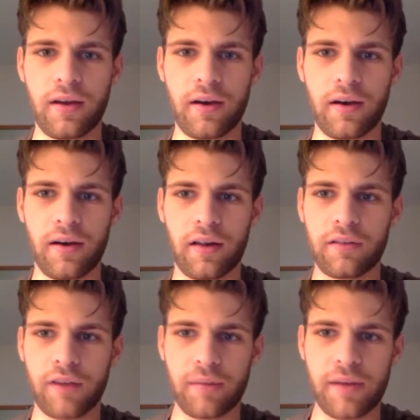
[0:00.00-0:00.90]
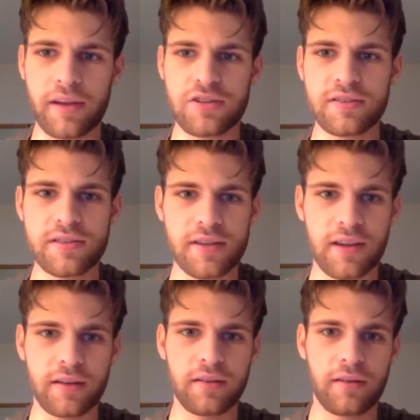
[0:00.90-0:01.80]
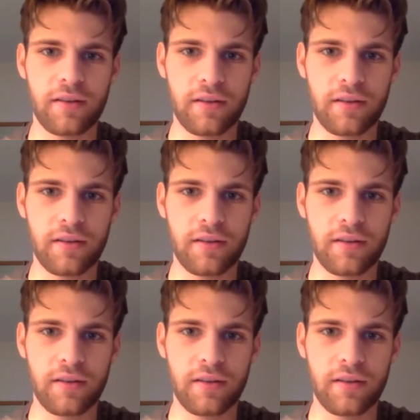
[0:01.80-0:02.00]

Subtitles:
all of our patients, and